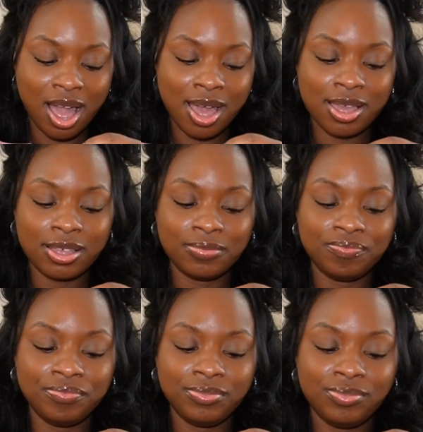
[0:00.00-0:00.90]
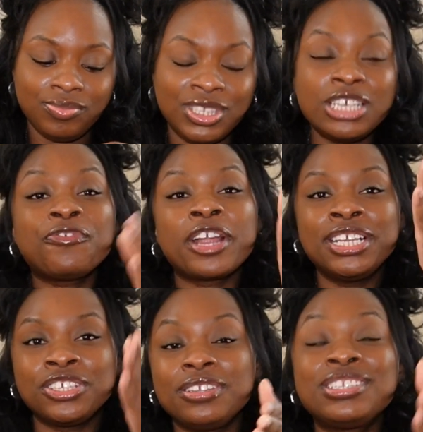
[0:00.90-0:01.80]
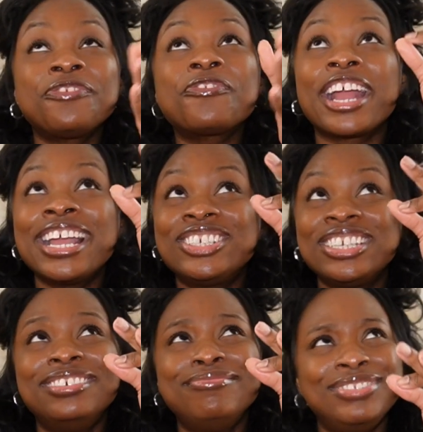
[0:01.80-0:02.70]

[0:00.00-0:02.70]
um differentiate differentiate